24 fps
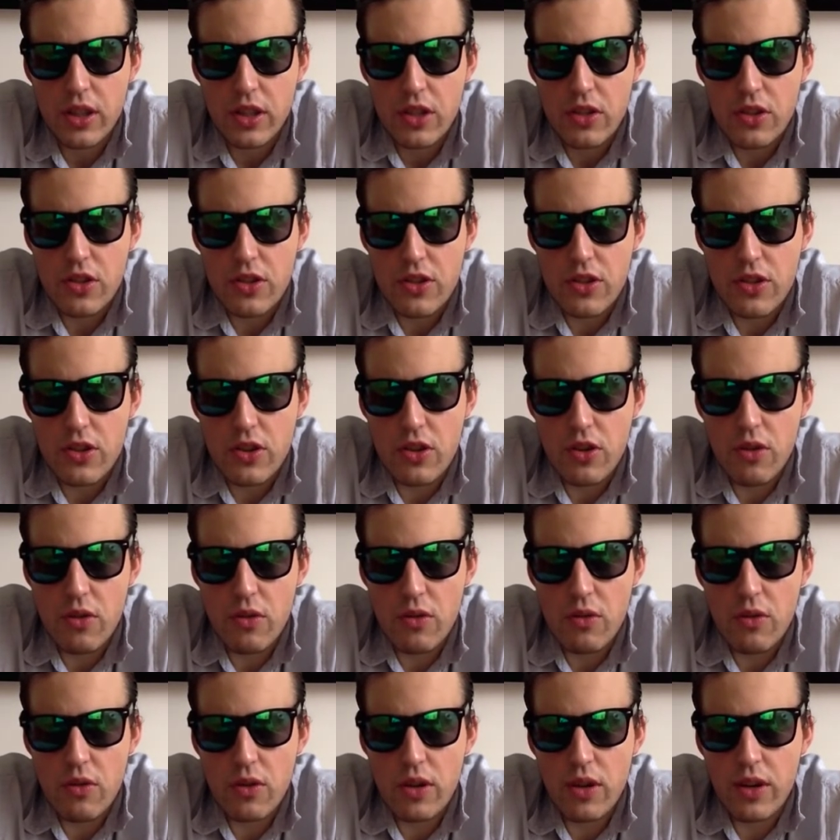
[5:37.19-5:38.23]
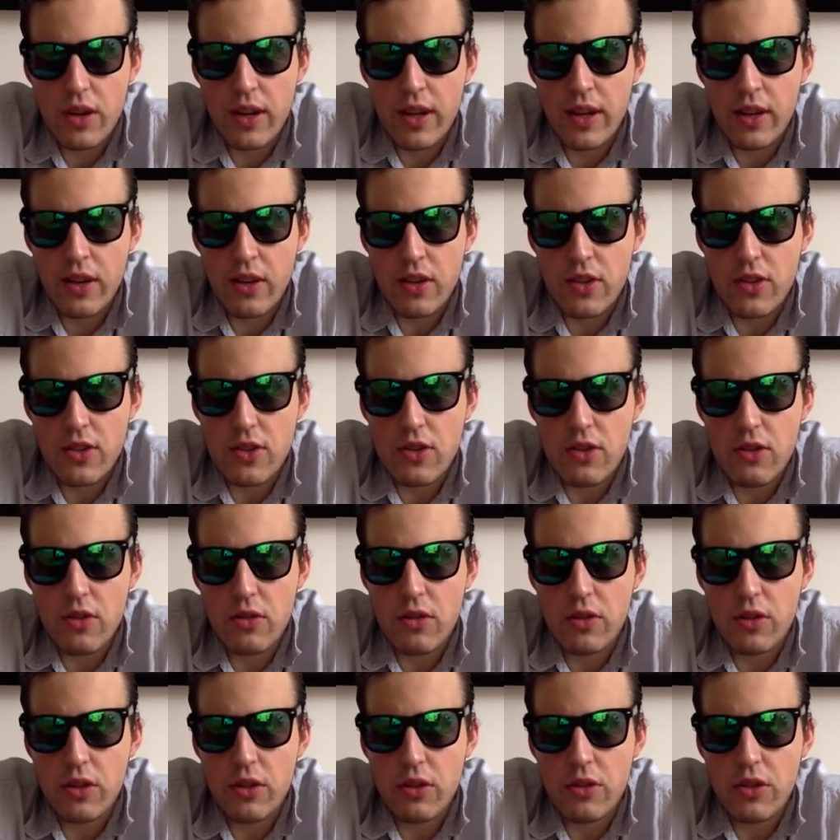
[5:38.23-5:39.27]
So, uh, and also
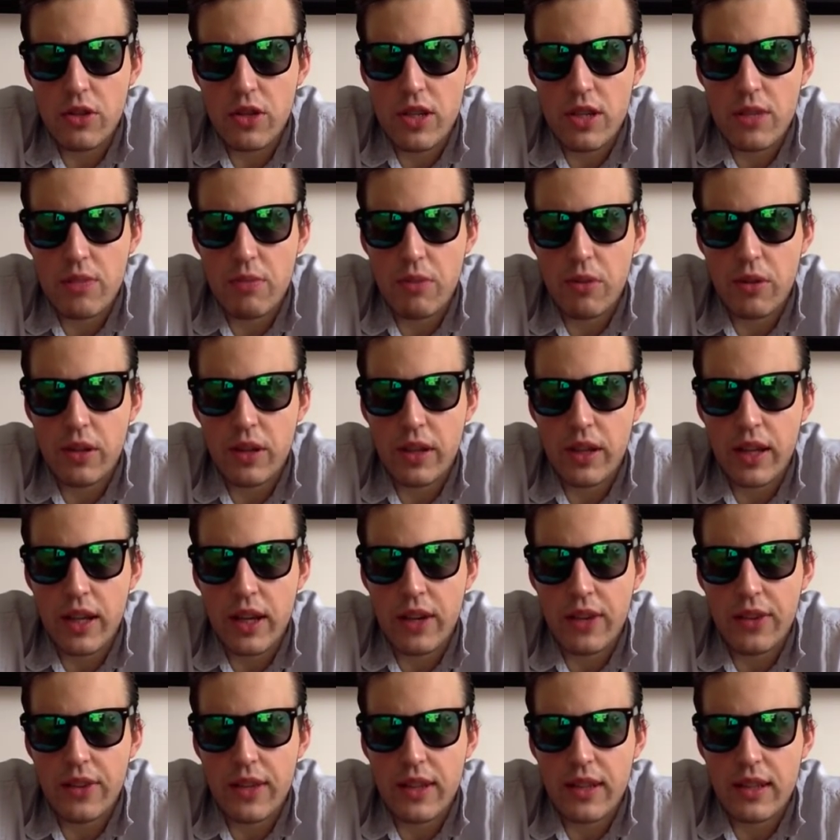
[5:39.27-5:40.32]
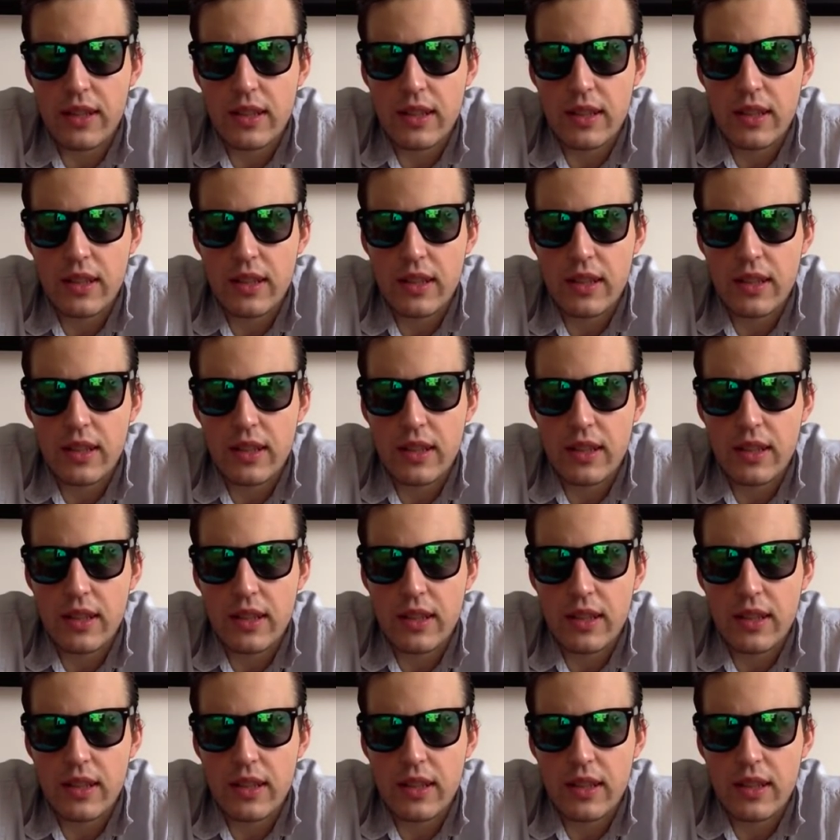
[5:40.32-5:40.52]
Lucius pointing out that